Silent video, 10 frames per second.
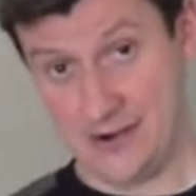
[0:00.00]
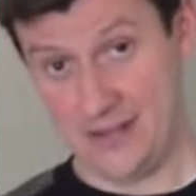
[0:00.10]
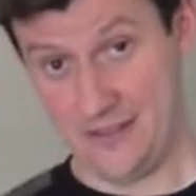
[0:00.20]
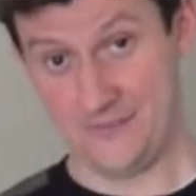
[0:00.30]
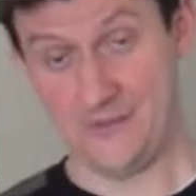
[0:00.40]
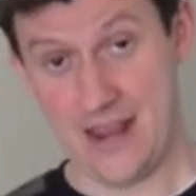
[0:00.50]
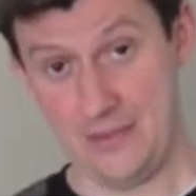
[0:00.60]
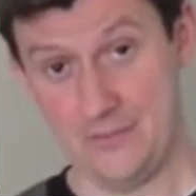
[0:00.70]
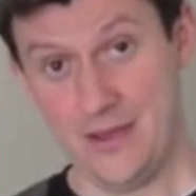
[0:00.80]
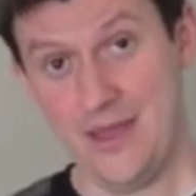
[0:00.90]
material in the
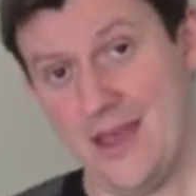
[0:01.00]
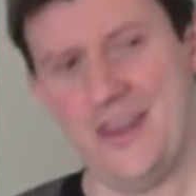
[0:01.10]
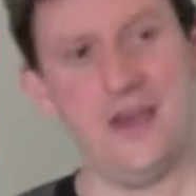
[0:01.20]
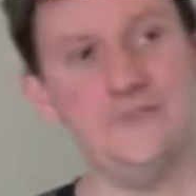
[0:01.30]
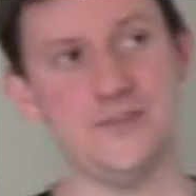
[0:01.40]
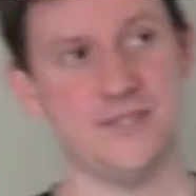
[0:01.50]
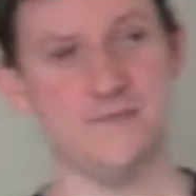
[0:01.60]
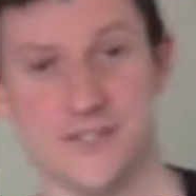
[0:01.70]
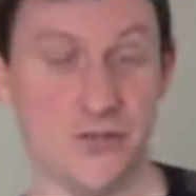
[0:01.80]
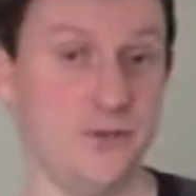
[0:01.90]
frame, and hundreds
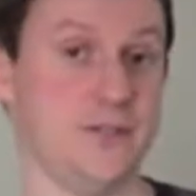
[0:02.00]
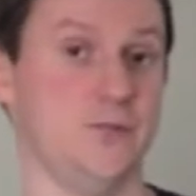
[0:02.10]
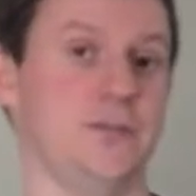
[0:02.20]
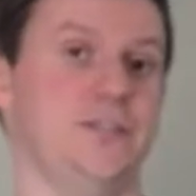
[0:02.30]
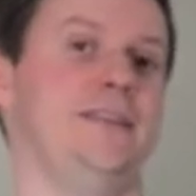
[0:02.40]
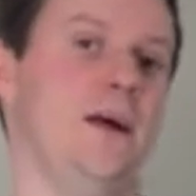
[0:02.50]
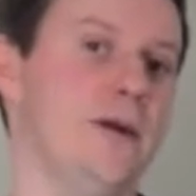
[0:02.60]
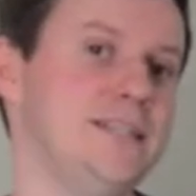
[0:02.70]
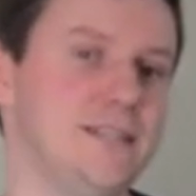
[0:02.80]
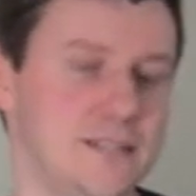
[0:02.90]
of students watching their
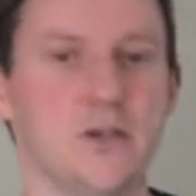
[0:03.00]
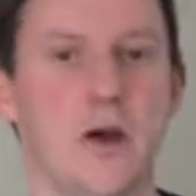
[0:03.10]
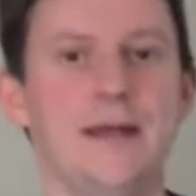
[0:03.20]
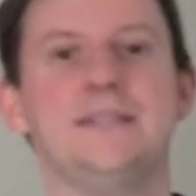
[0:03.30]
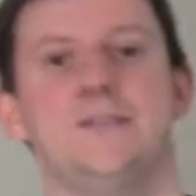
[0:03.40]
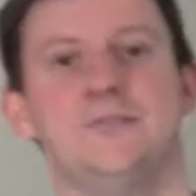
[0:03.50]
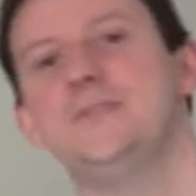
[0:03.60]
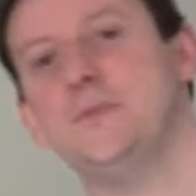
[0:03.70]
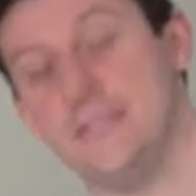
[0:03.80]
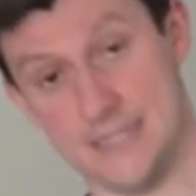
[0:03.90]
questions, comments and
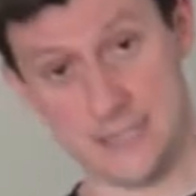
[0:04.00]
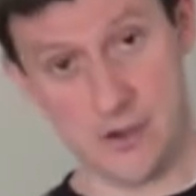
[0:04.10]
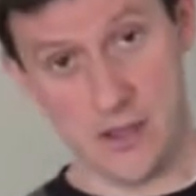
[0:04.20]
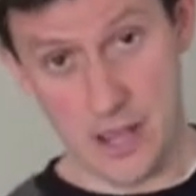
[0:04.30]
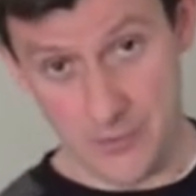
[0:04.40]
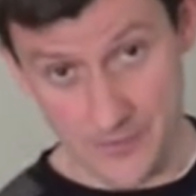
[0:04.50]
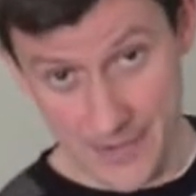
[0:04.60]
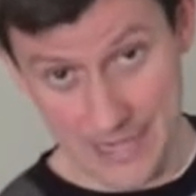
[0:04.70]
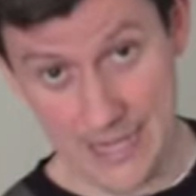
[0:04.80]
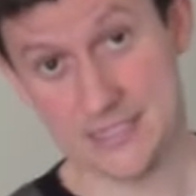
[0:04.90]
responses going up on
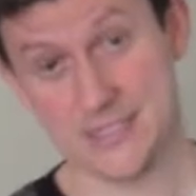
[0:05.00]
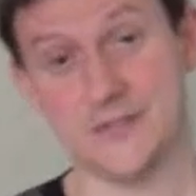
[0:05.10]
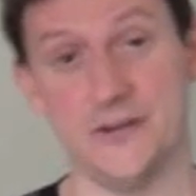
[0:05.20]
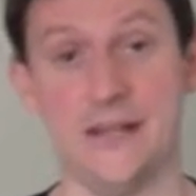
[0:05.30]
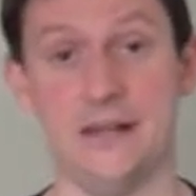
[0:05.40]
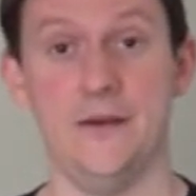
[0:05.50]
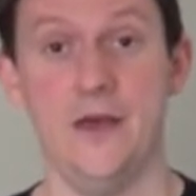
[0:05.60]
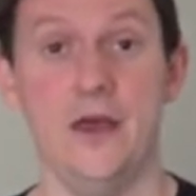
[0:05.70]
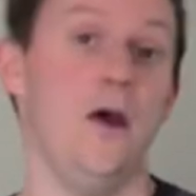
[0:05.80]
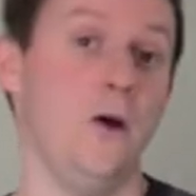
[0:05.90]
the main lecture screen,
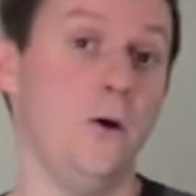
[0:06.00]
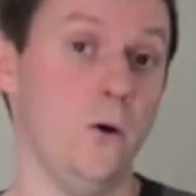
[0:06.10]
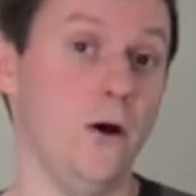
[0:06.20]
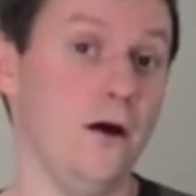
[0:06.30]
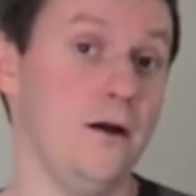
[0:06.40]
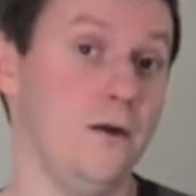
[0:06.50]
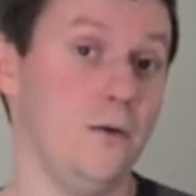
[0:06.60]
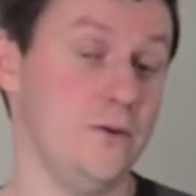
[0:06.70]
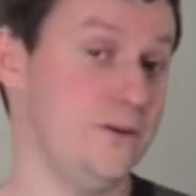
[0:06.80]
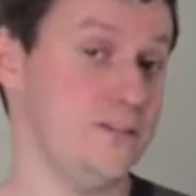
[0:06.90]
or
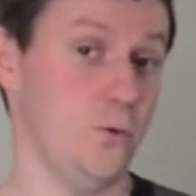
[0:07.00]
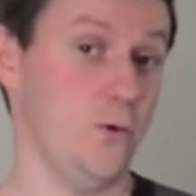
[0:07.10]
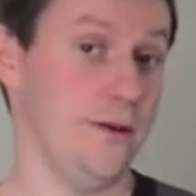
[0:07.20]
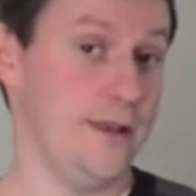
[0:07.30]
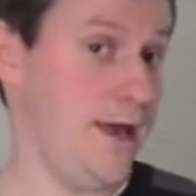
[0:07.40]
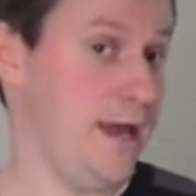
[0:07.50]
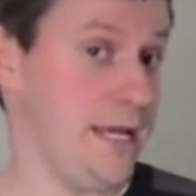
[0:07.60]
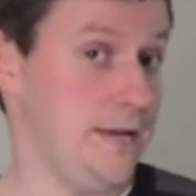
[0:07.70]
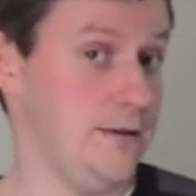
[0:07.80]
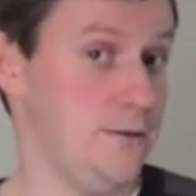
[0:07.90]
whether it's all online
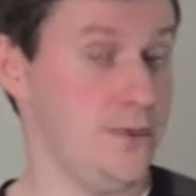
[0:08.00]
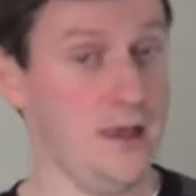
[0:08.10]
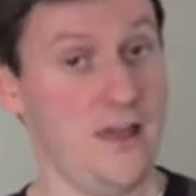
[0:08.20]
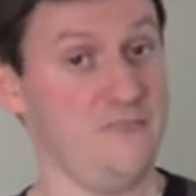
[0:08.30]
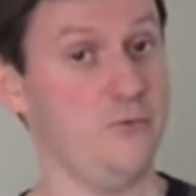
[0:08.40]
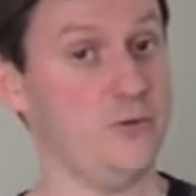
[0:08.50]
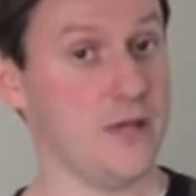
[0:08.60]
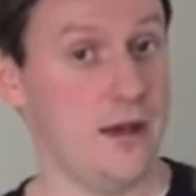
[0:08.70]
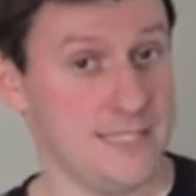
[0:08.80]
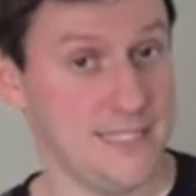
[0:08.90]
with a live
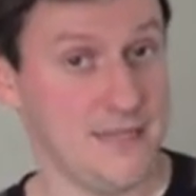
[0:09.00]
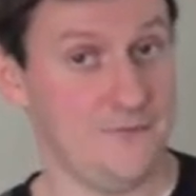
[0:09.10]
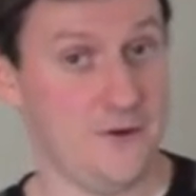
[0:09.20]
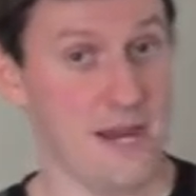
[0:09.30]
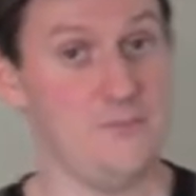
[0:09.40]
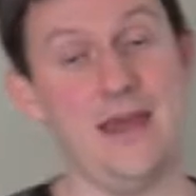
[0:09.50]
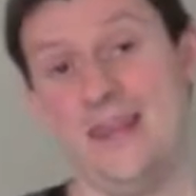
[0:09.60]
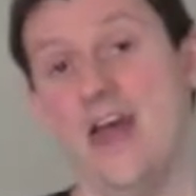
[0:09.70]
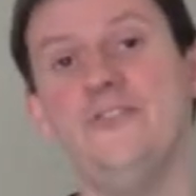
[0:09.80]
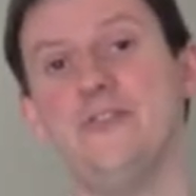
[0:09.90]
broadcast in the frame
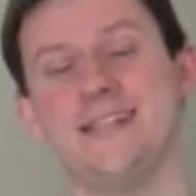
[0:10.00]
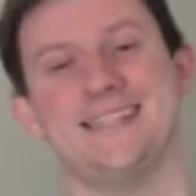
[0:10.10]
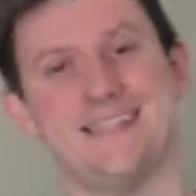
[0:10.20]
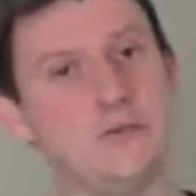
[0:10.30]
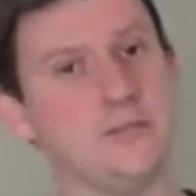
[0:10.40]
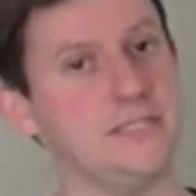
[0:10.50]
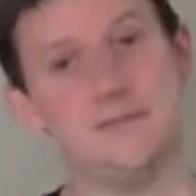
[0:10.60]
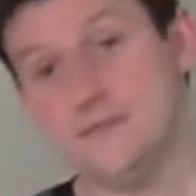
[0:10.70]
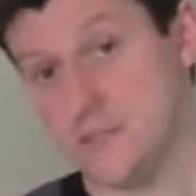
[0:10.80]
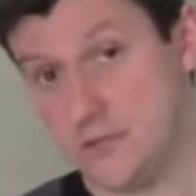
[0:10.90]
and hundreds,
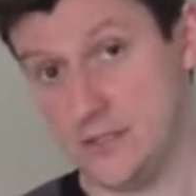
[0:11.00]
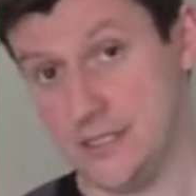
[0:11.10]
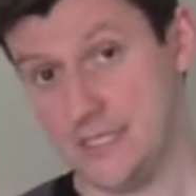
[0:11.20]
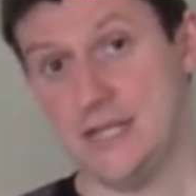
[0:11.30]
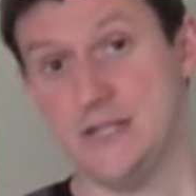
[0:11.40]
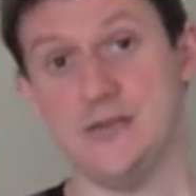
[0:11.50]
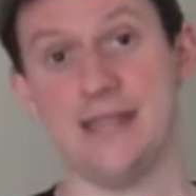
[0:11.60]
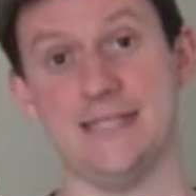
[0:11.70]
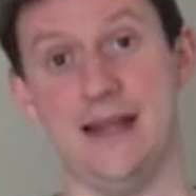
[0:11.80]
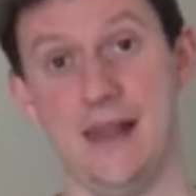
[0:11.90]
thousands of students
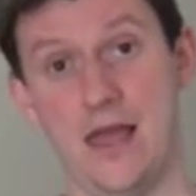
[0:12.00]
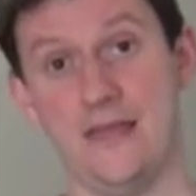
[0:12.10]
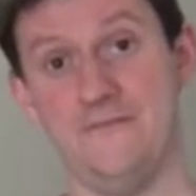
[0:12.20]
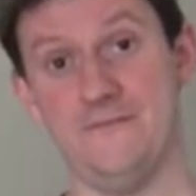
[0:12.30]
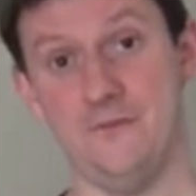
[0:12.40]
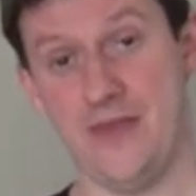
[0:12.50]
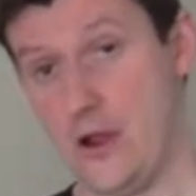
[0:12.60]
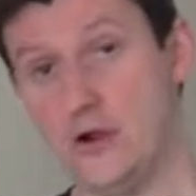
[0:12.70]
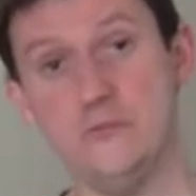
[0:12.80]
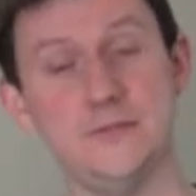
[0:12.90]
interacting live from
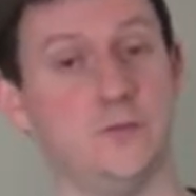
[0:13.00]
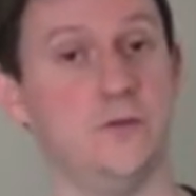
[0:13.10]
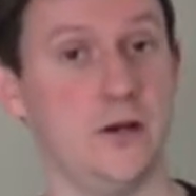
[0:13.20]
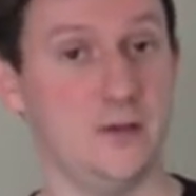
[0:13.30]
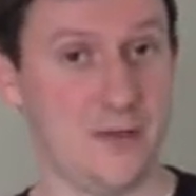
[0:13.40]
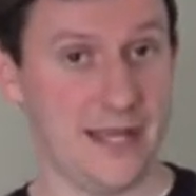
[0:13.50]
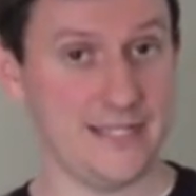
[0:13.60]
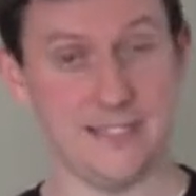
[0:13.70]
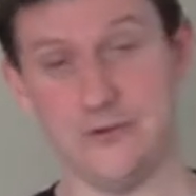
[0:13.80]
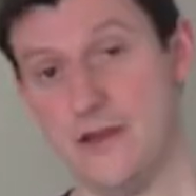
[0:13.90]
their homes and
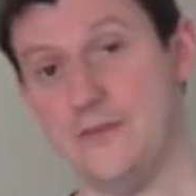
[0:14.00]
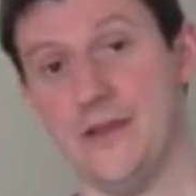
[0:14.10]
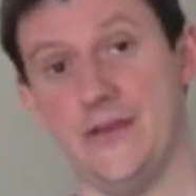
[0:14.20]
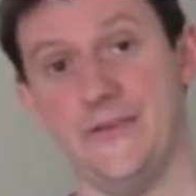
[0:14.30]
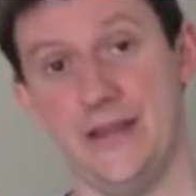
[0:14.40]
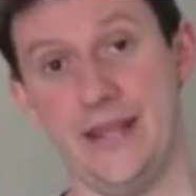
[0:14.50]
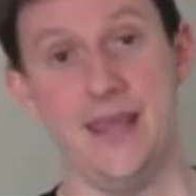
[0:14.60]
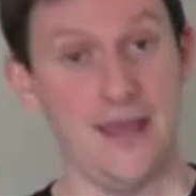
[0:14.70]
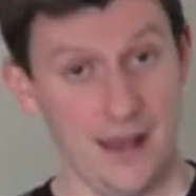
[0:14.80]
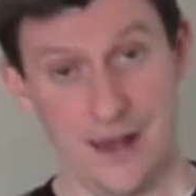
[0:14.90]
workplaces around the country,
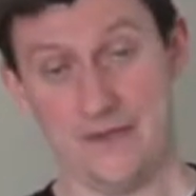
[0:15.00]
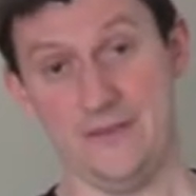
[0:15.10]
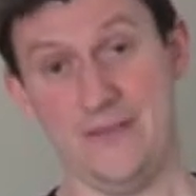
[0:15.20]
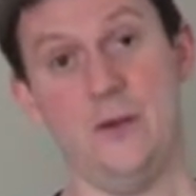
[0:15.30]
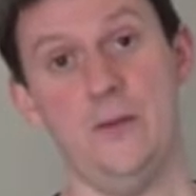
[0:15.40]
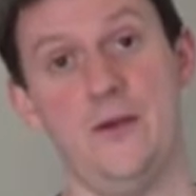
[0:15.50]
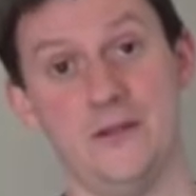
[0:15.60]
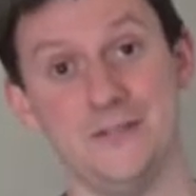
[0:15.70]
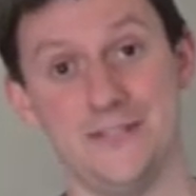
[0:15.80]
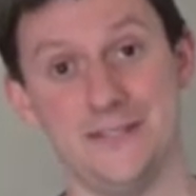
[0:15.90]
live in their web
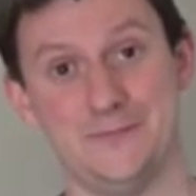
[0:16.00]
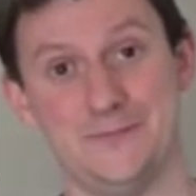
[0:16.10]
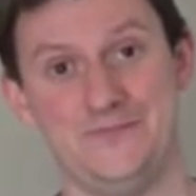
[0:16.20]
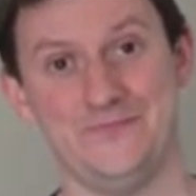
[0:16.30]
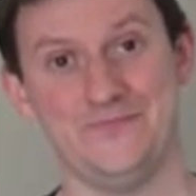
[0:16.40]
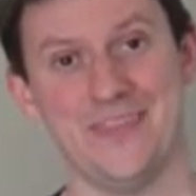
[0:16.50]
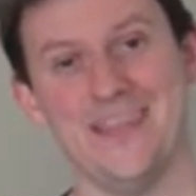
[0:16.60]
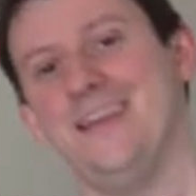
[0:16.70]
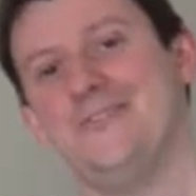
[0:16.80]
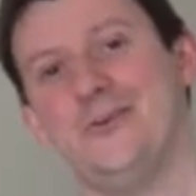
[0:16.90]
browsers.
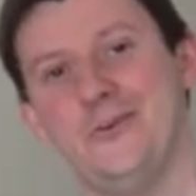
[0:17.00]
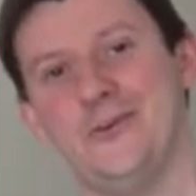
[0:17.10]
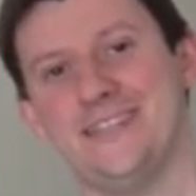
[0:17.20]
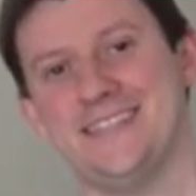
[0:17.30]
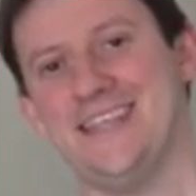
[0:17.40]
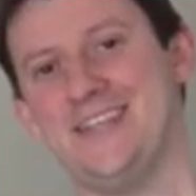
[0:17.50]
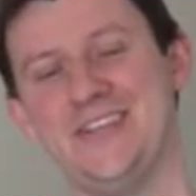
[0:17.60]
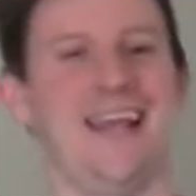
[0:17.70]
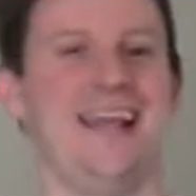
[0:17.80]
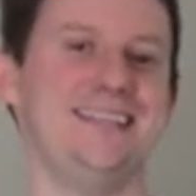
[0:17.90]
And of course,
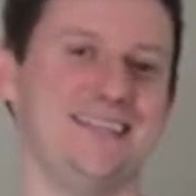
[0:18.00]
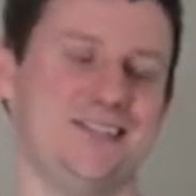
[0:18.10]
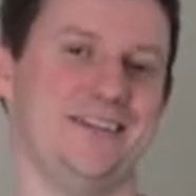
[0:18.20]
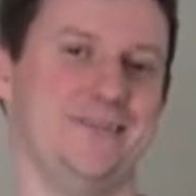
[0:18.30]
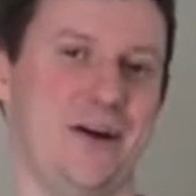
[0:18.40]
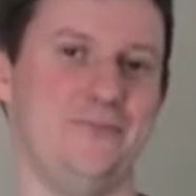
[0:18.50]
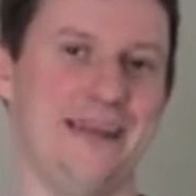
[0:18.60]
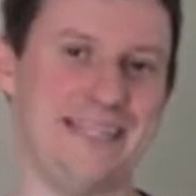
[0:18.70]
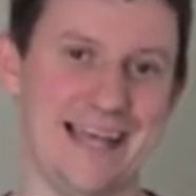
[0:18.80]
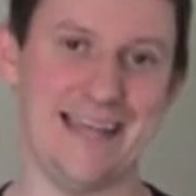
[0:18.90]
teaching isn't just about
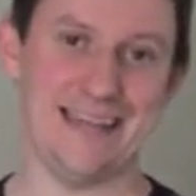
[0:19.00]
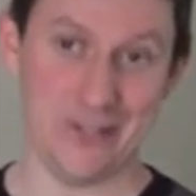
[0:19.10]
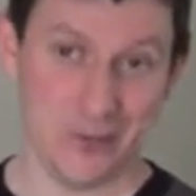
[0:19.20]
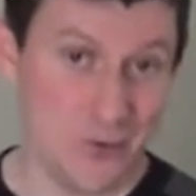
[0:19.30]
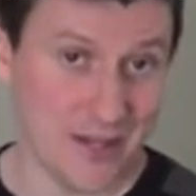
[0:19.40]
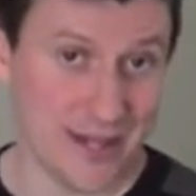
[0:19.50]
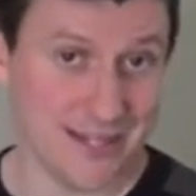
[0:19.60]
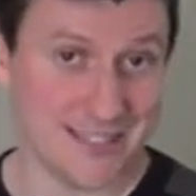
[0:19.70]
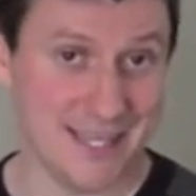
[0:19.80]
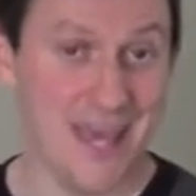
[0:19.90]
me telling you
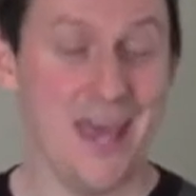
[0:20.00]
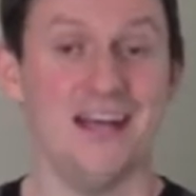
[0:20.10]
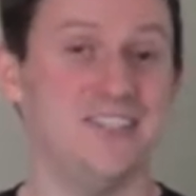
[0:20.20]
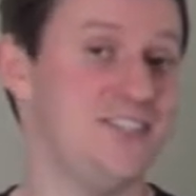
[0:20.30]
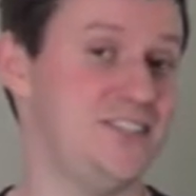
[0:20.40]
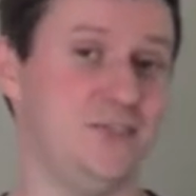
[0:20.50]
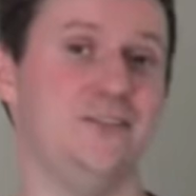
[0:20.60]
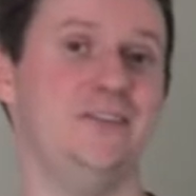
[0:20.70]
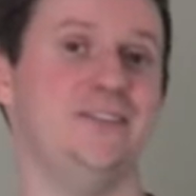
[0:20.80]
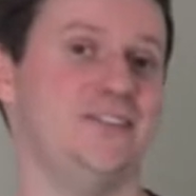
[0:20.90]
things.
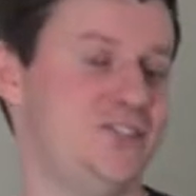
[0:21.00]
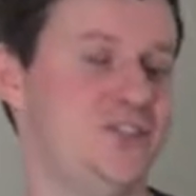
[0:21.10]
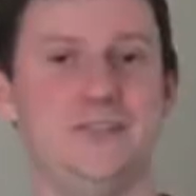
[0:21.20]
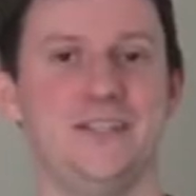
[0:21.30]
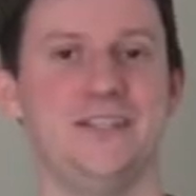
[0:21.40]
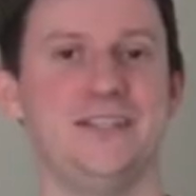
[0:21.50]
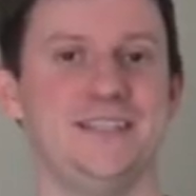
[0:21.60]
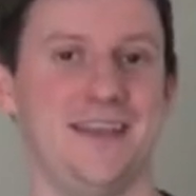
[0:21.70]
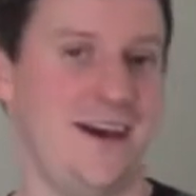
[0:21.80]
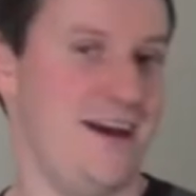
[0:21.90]
Students,
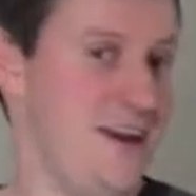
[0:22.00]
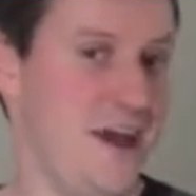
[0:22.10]
tutors,